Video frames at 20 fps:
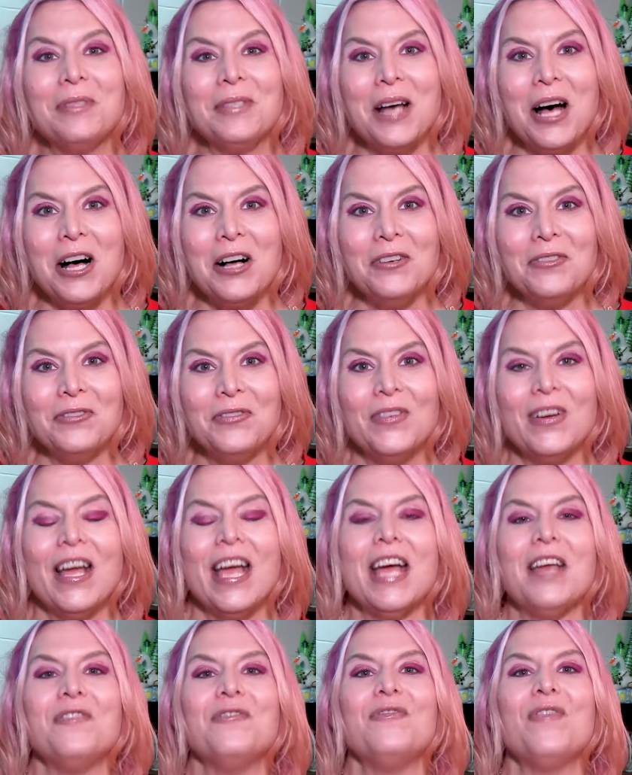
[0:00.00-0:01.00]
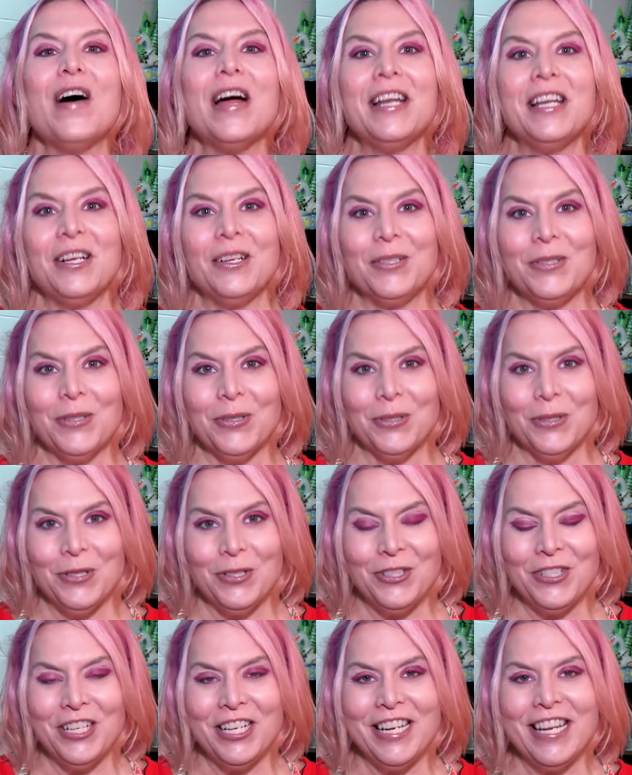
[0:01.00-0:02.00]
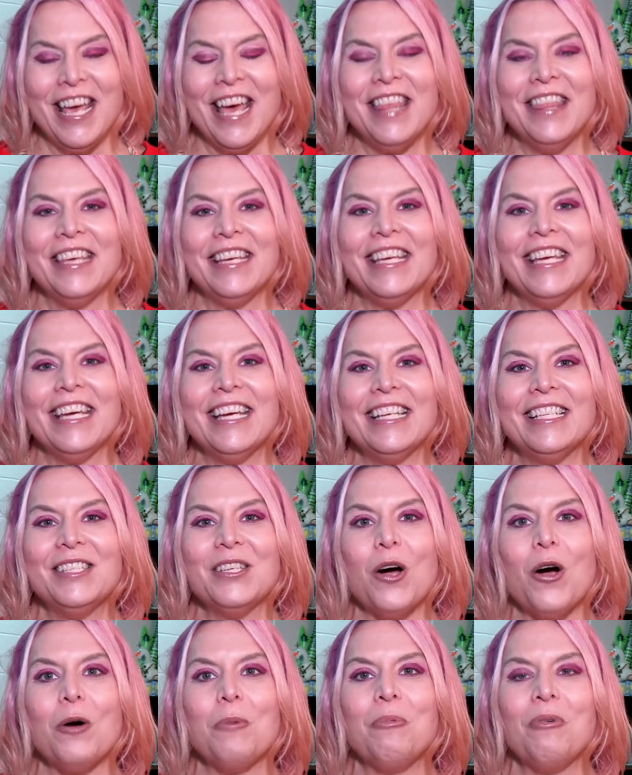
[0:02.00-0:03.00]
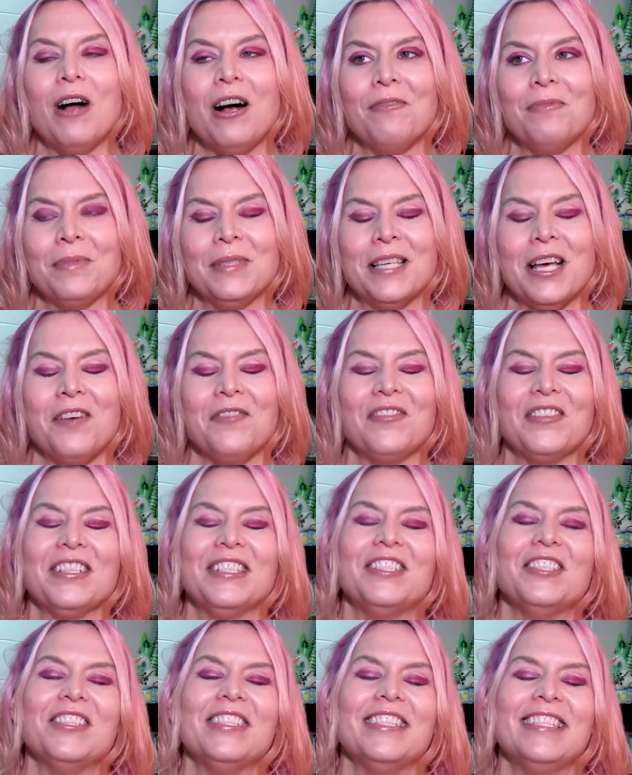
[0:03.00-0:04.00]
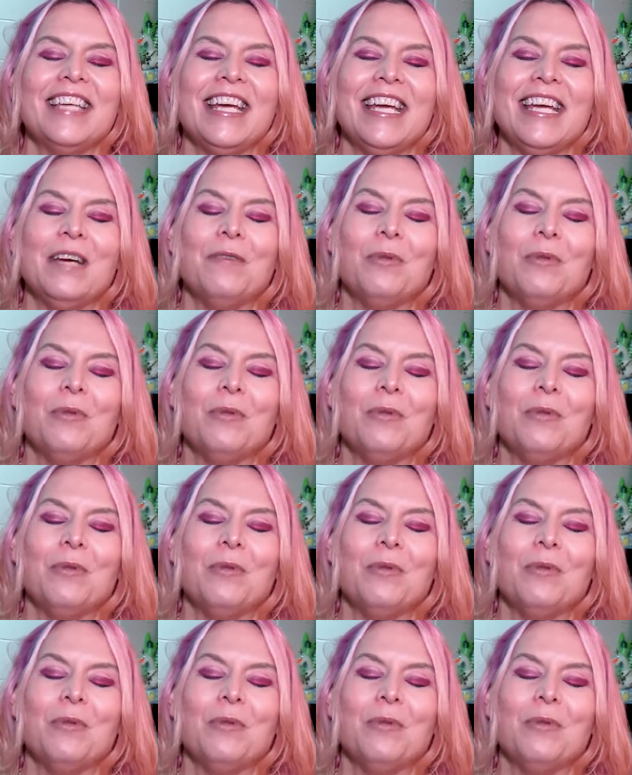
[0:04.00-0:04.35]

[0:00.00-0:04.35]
solve and finding a solution, and the kids are problem solving to stay